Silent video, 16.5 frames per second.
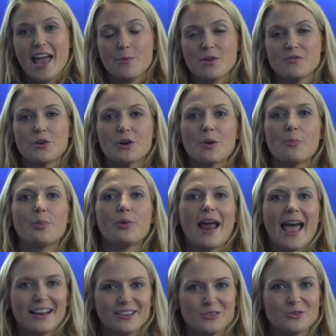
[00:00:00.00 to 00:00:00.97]
We've got a
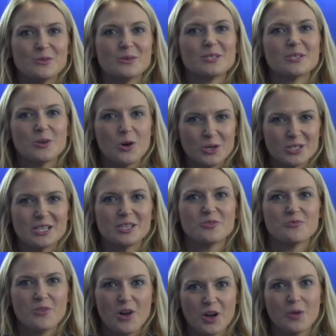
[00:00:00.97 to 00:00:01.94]
brand new
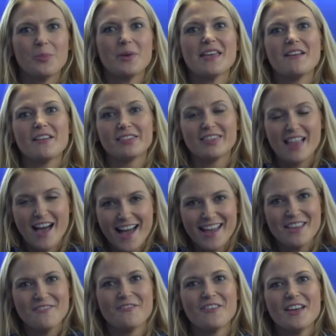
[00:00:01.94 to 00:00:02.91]
Scottish Rugby
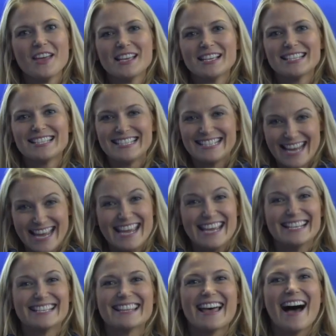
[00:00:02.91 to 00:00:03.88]
live
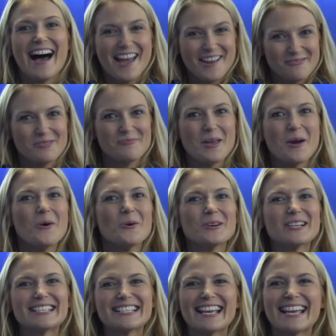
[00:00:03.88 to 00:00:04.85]
stage that I will be
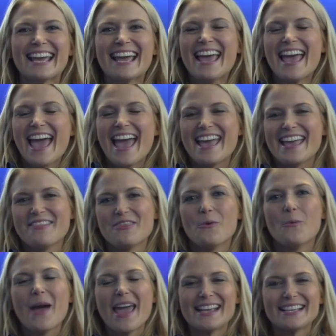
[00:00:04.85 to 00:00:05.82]
hosting in
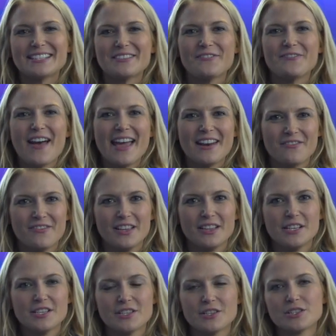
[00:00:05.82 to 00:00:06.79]
the West Fan Village.